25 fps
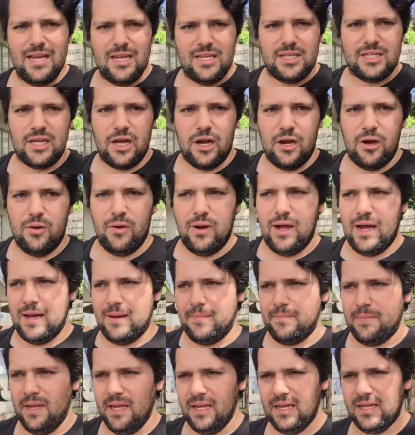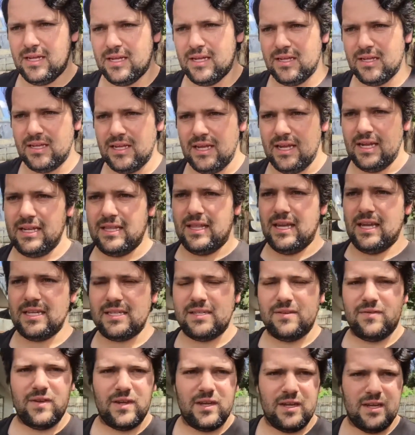So um, yeah,
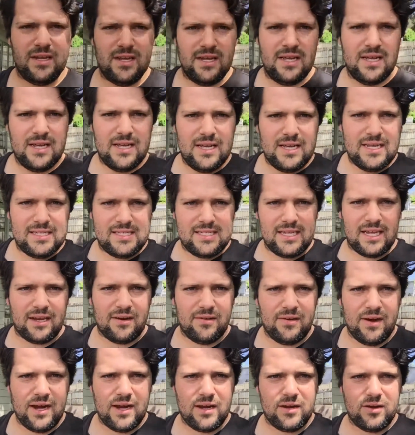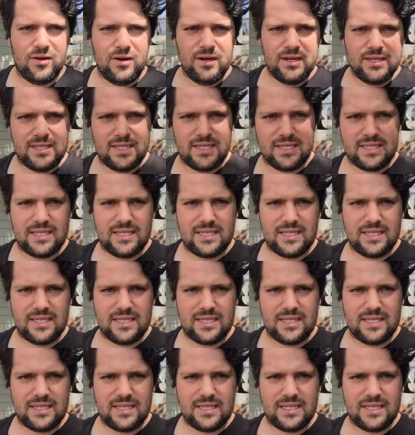thanks for sticking around guys.